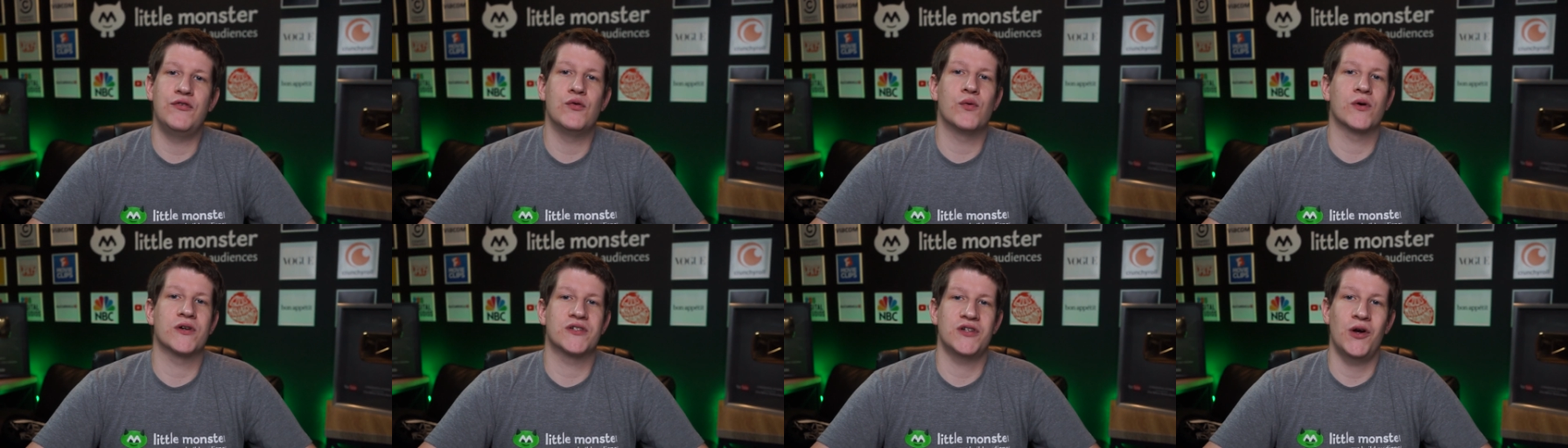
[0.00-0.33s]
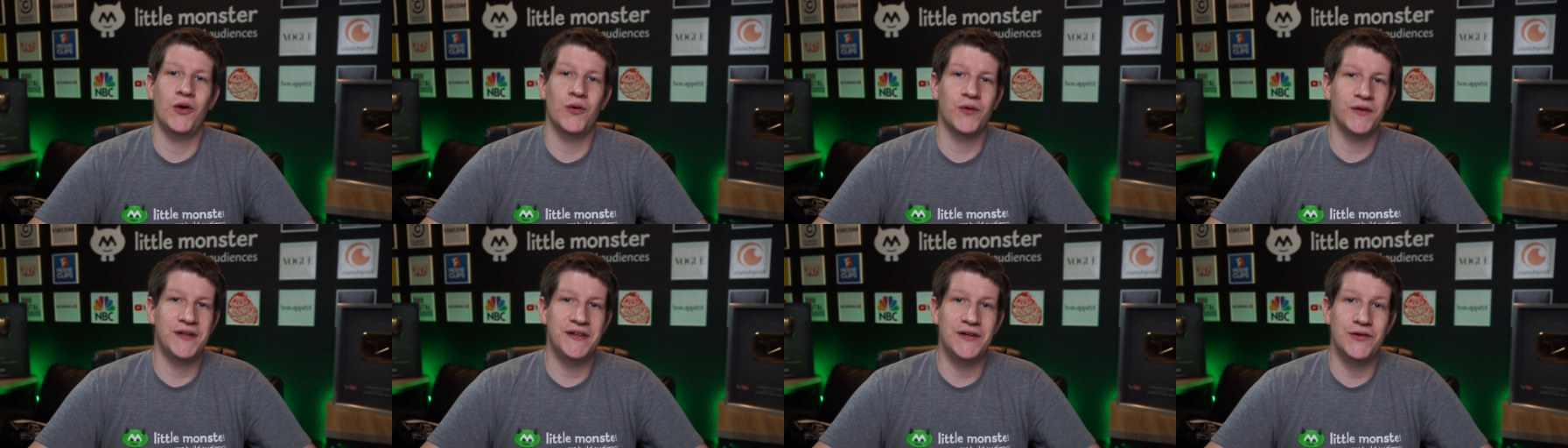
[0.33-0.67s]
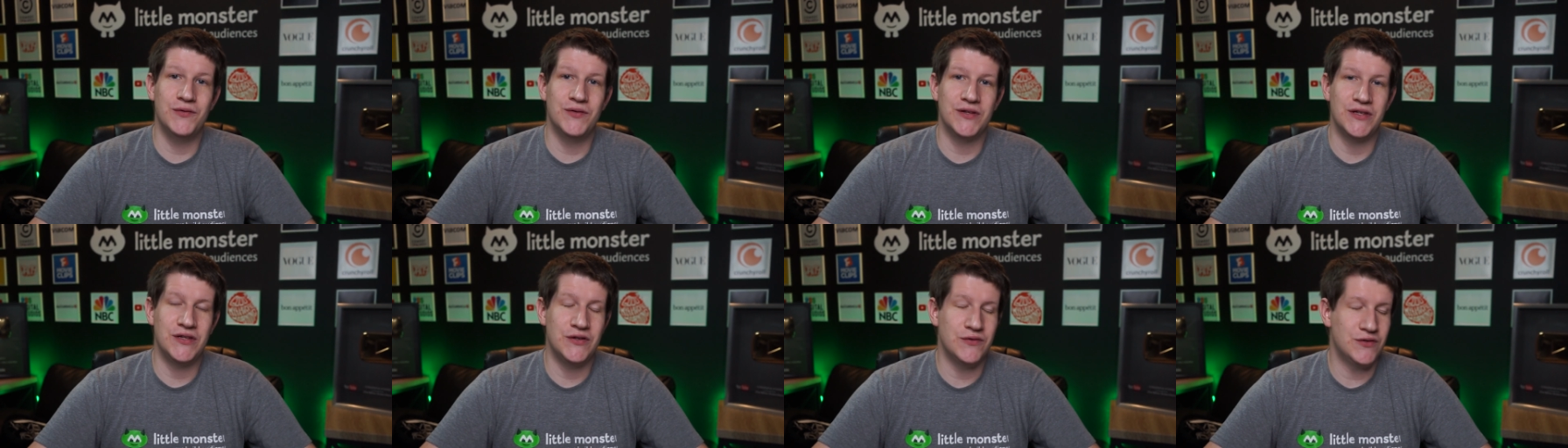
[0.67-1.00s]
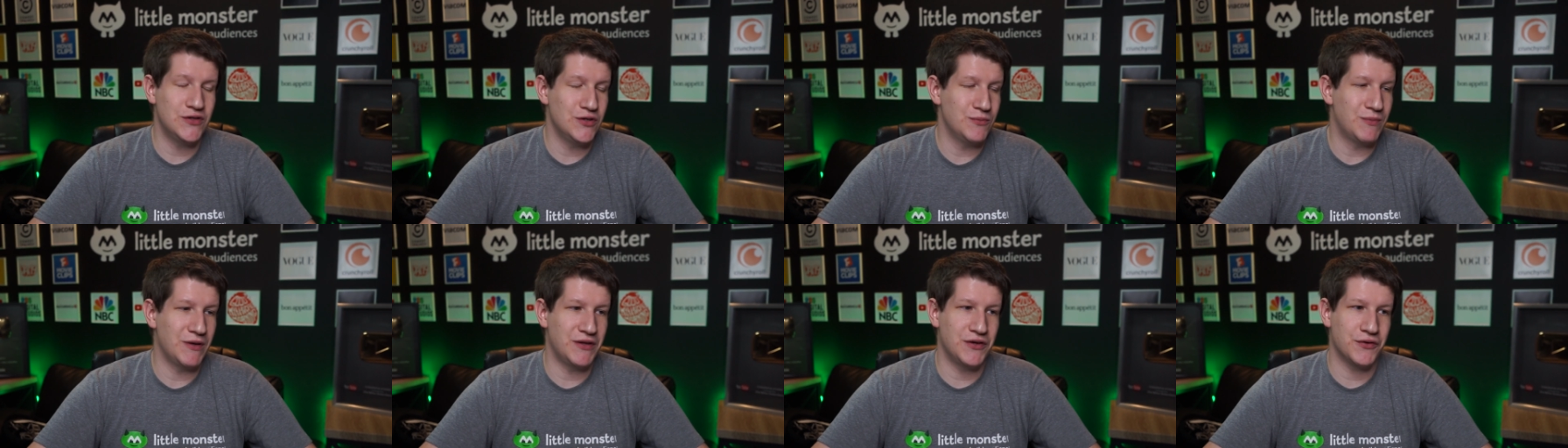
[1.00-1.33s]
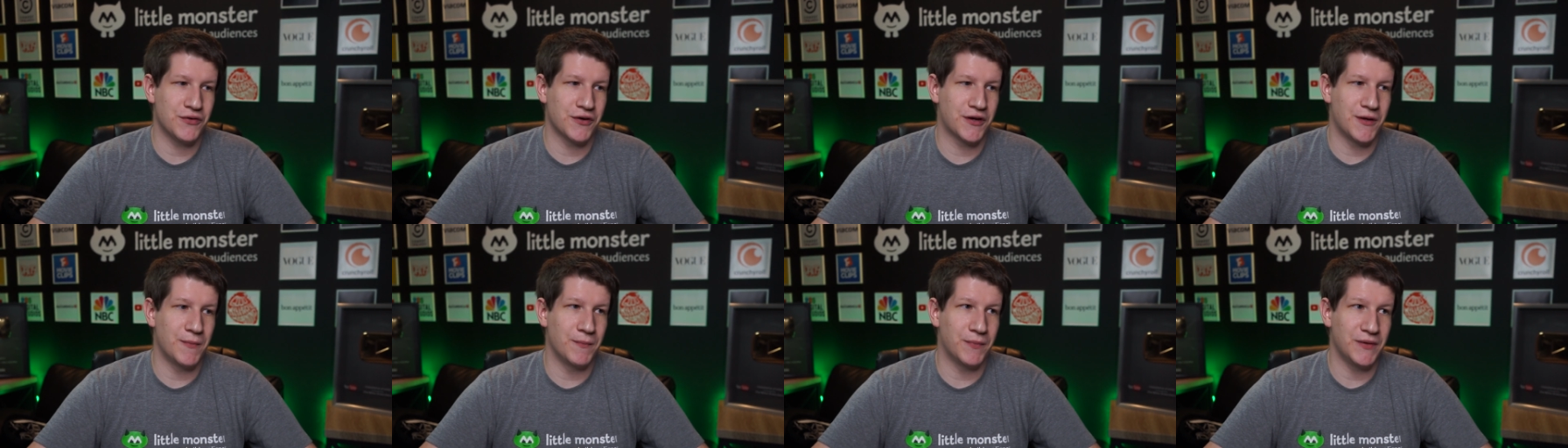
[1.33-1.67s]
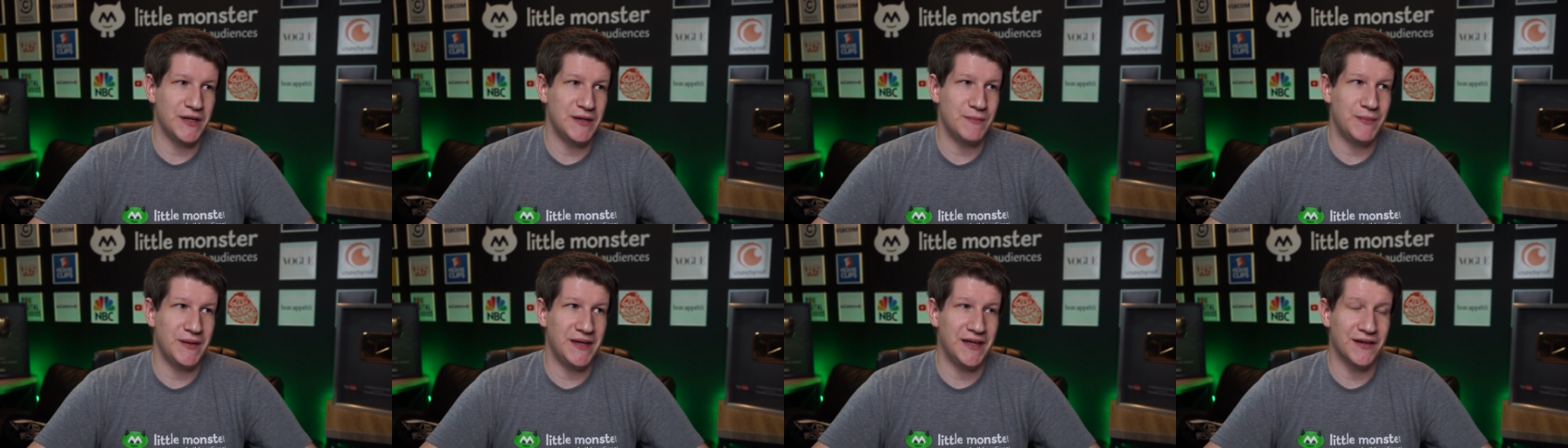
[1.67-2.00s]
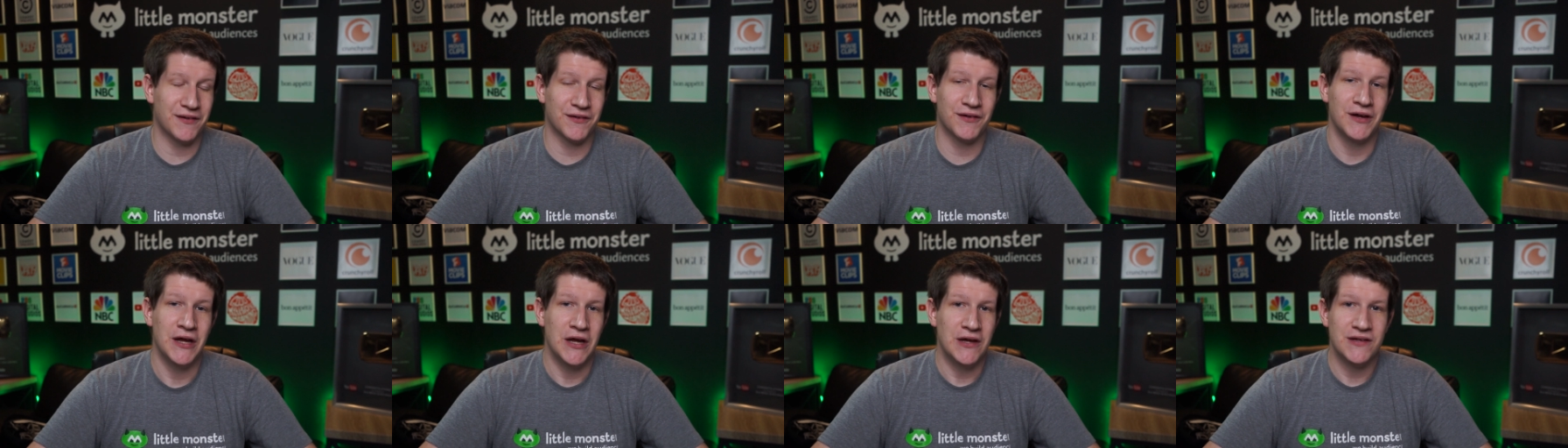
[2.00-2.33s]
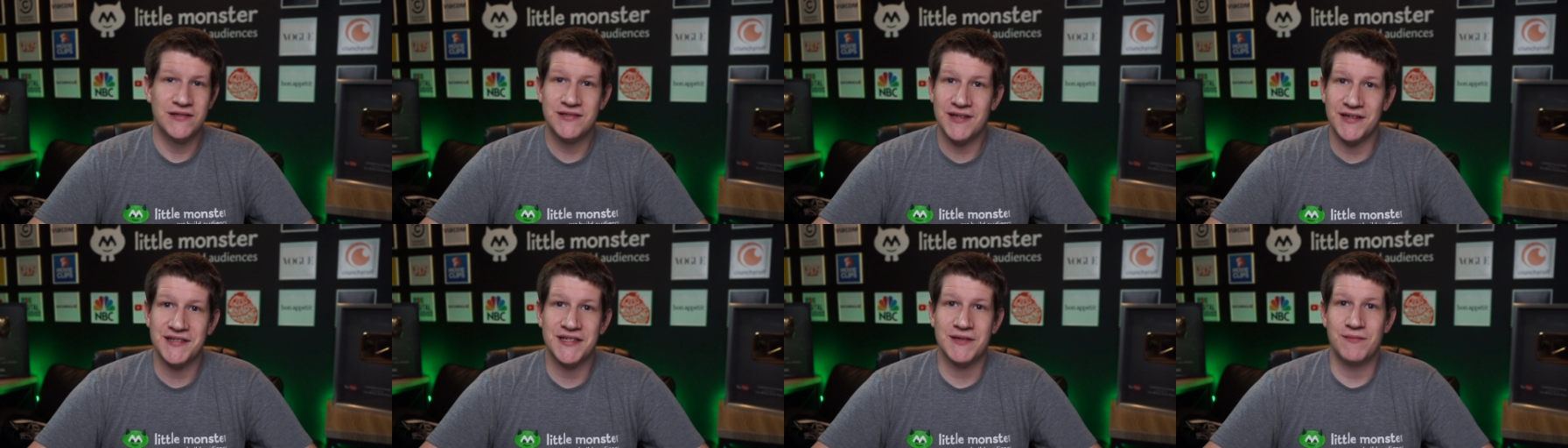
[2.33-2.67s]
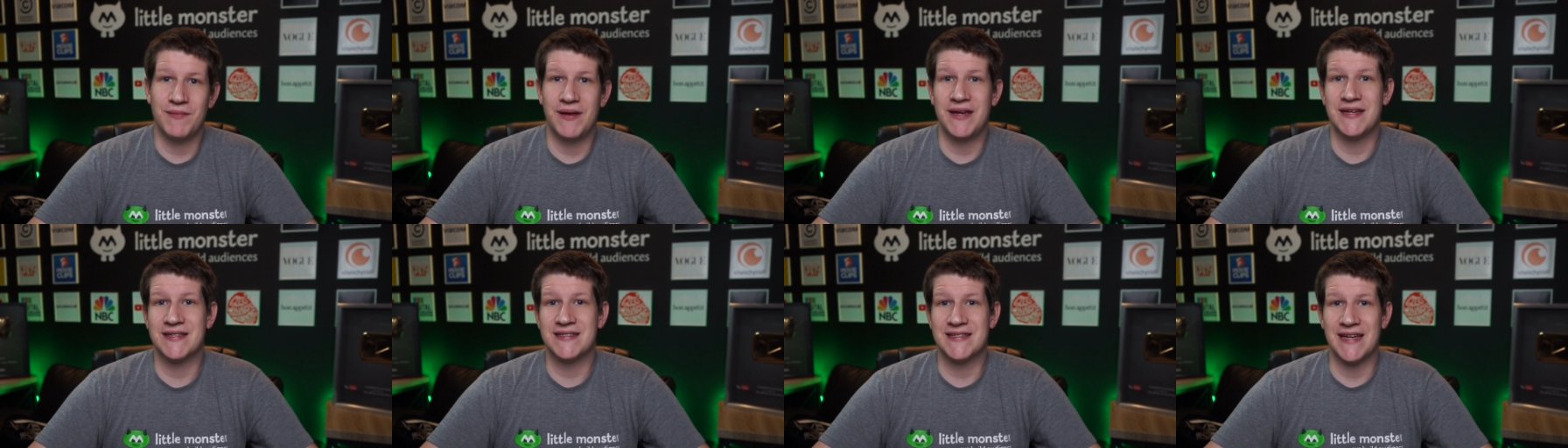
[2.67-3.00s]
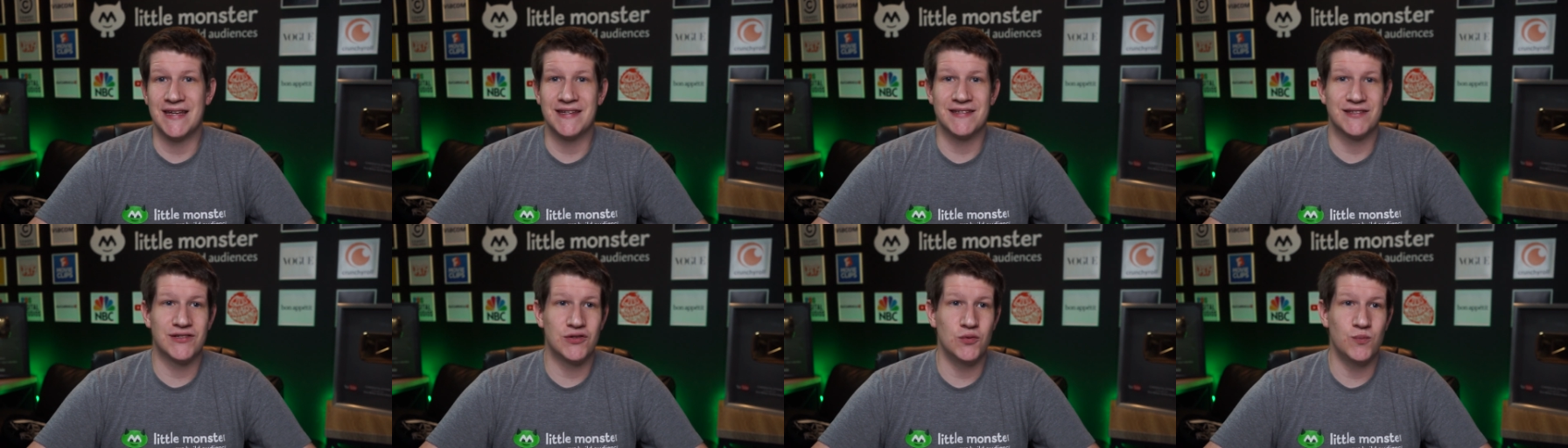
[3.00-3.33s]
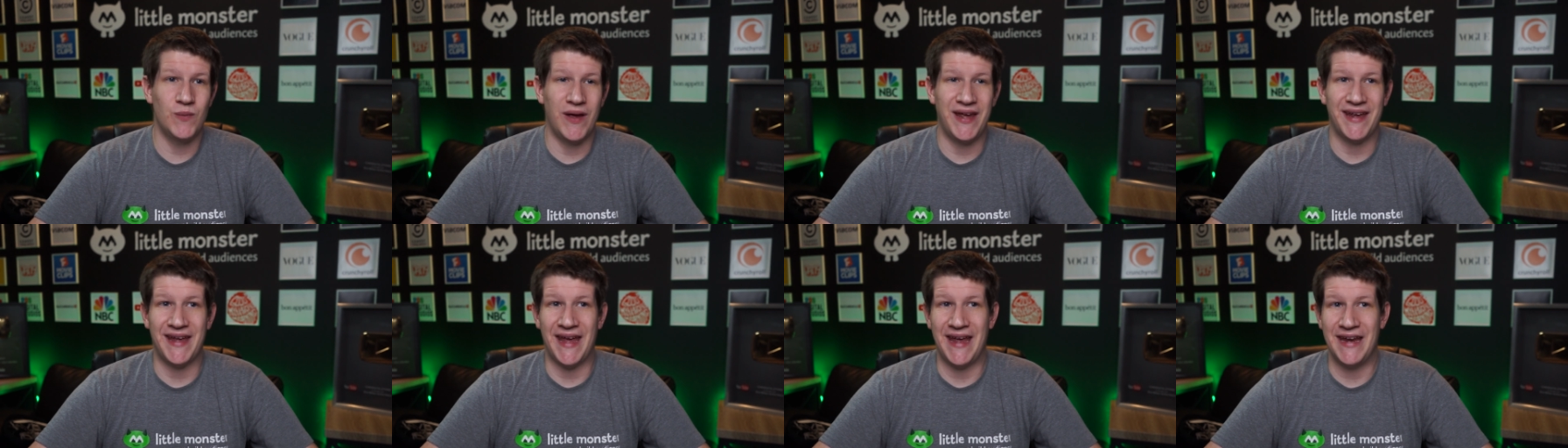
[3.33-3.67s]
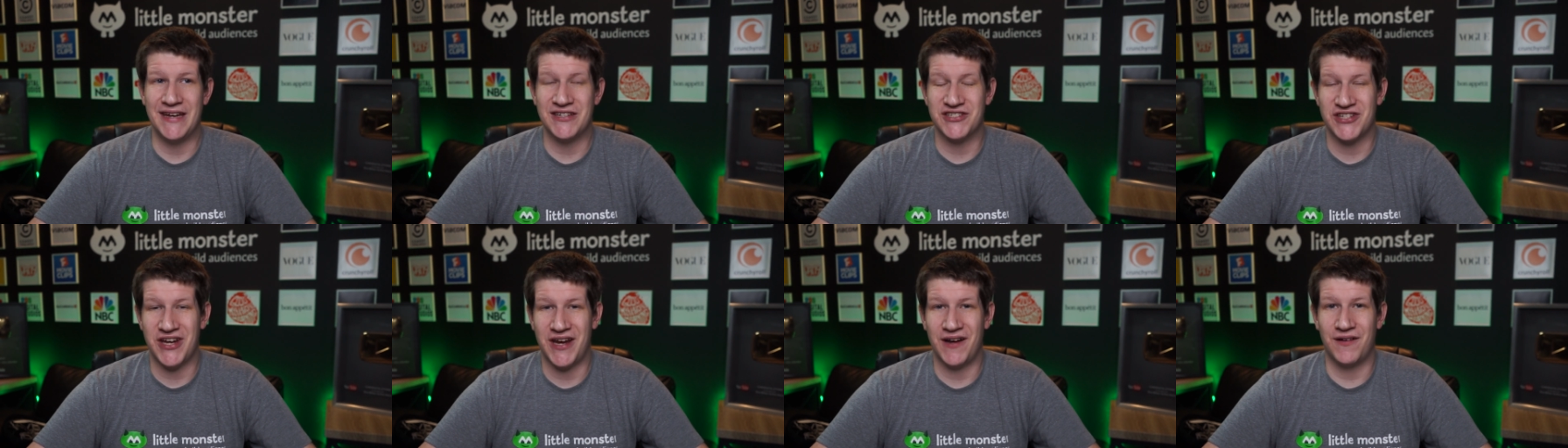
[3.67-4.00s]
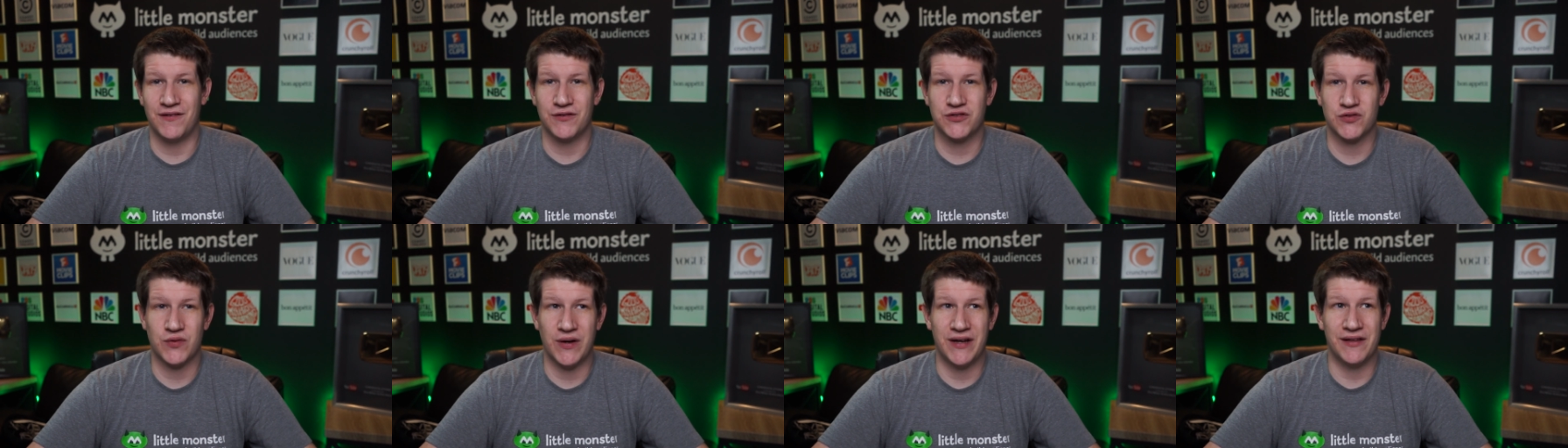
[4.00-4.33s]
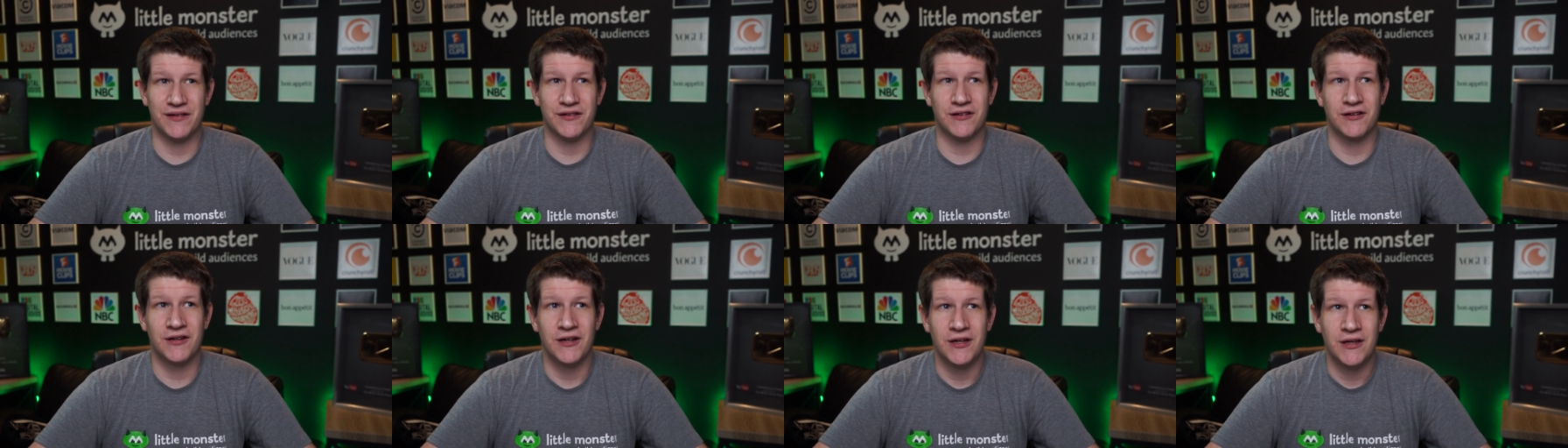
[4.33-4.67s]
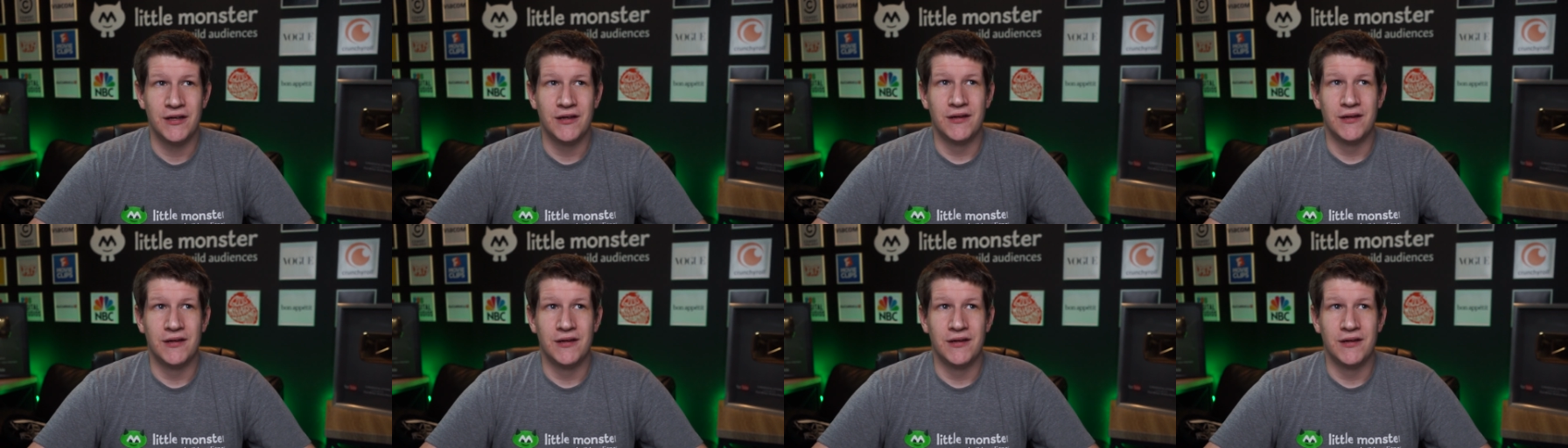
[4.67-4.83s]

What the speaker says: you are totally new to YouTube and you're a complete beginner, does it make sense to make a channel trailer?